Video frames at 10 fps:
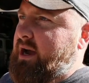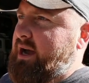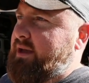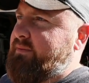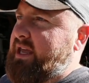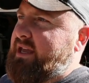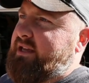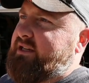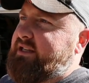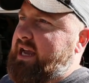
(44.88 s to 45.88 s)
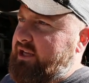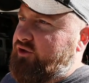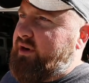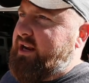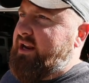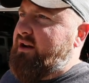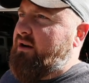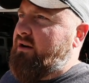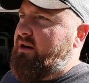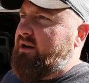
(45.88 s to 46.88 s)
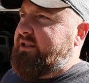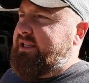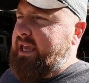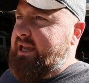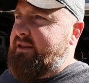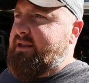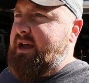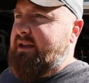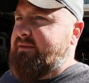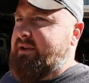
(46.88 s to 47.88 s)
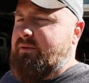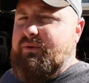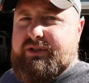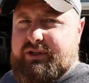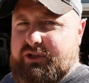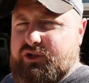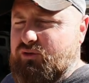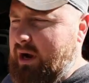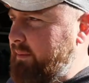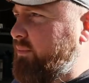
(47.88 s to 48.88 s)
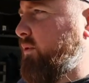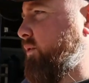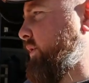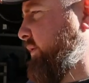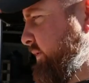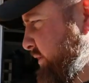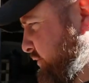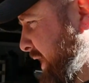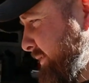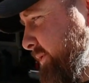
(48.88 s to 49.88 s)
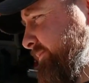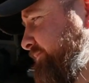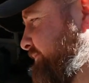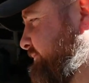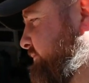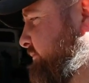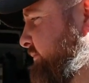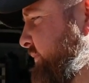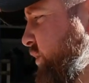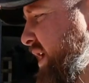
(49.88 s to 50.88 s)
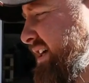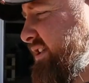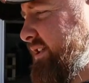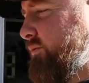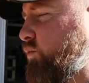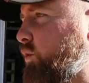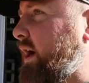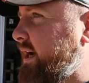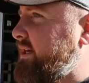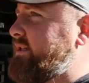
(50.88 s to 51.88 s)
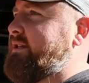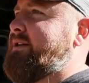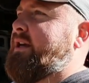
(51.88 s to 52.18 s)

I may have exaggerated on saying that there wasn't a drop of oil in this tractor. There actually was